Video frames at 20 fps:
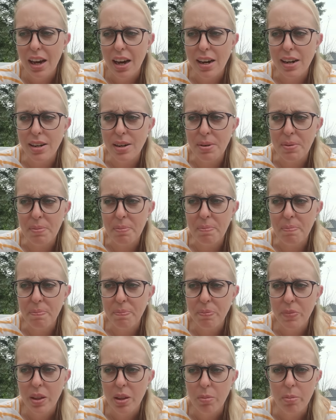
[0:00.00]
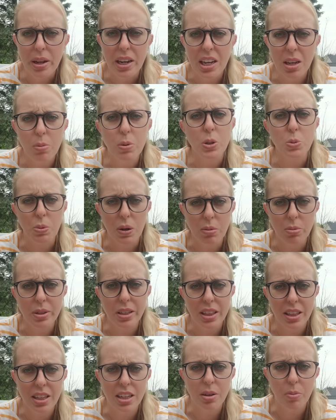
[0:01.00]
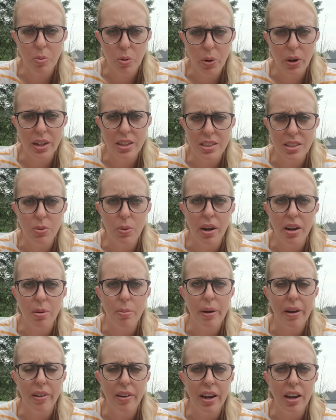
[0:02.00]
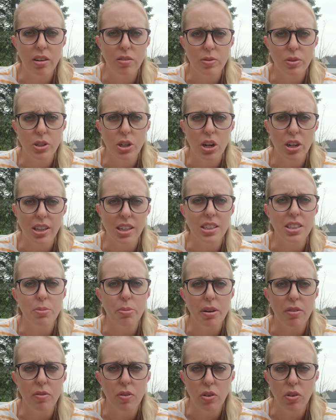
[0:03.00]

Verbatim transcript: my neighbors probably think I'm crazy right about now for talking to my